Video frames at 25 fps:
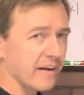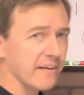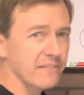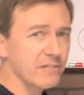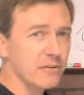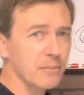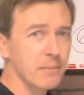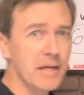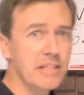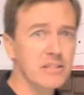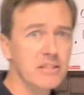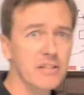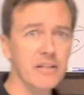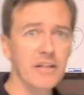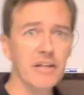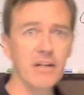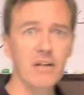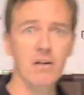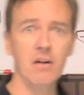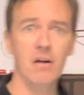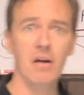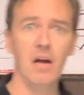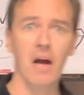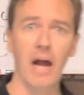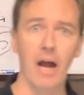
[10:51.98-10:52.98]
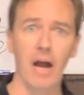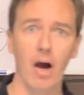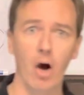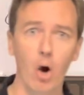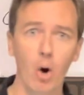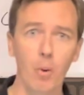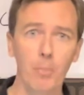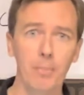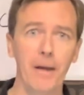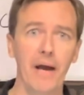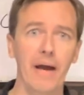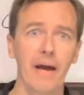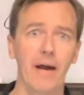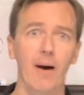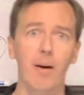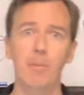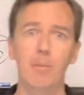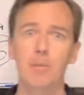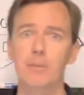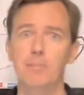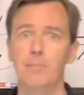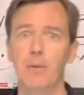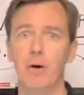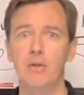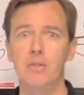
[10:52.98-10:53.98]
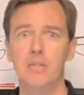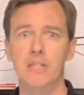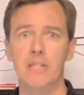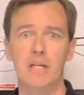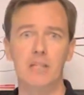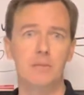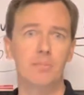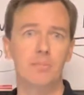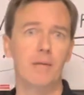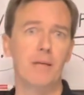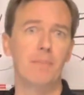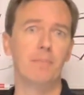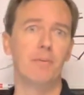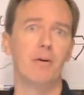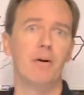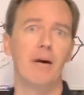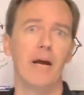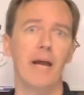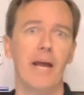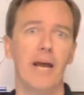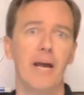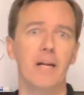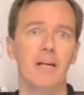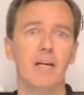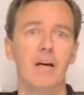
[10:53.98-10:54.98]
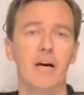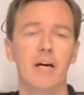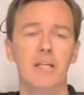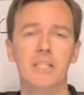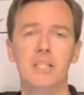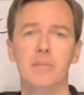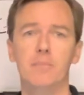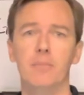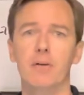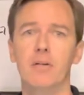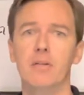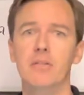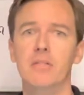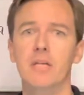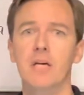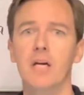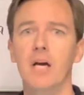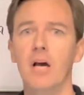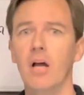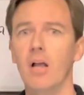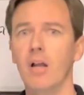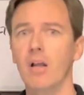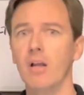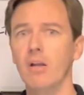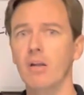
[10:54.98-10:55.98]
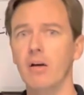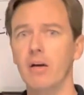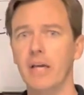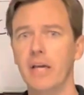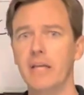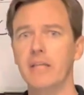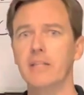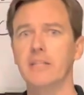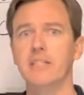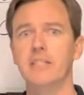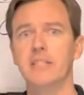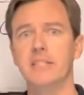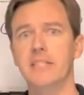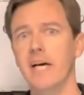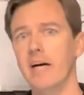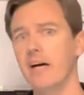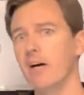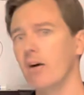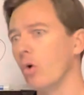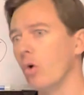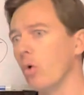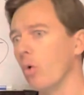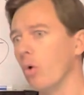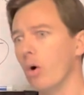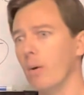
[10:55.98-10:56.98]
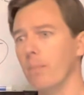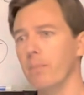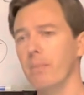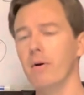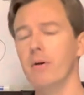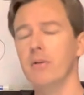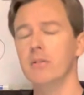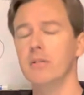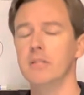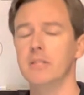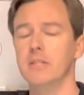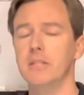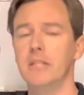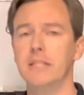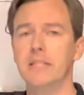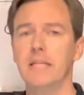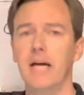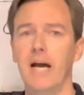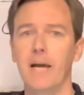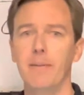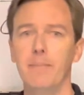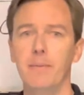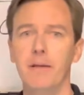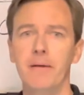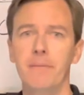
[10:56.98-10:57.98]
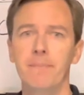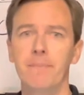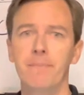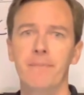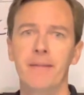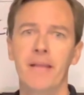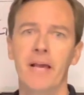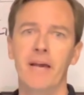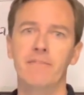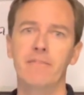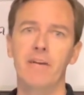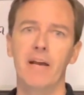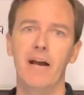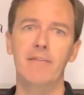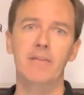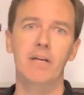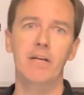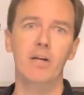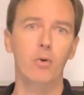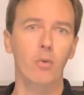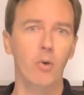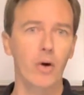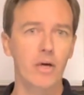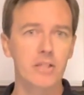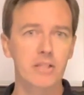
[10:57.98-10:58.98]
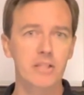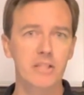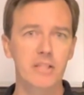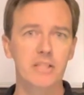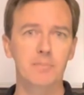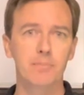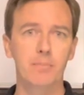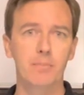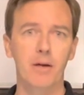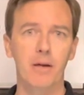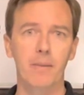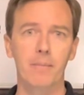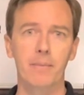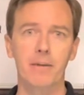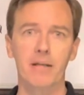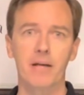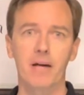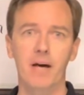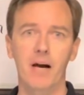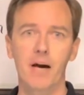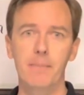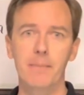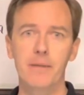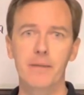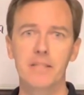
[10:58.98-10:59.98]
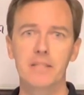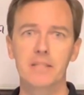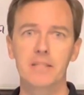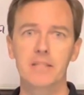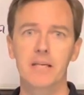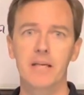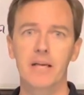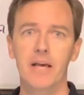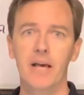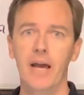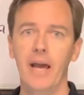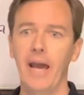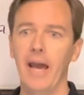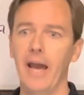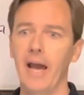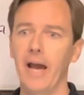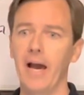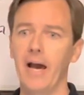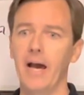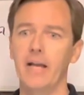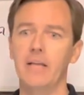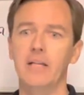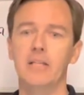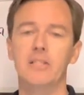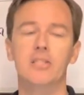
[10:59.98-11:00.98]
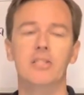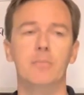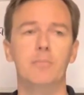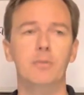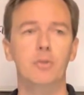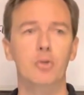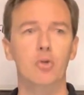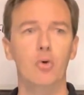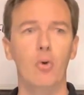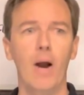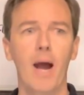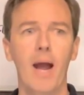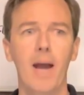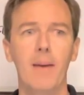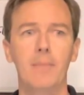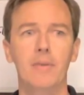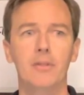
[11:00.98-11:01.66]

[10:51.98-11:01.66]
information there. I hope that helps both salespeople and customers looking to sell or purchase a diamond. If you have any questions, put them in the comments, and subscribe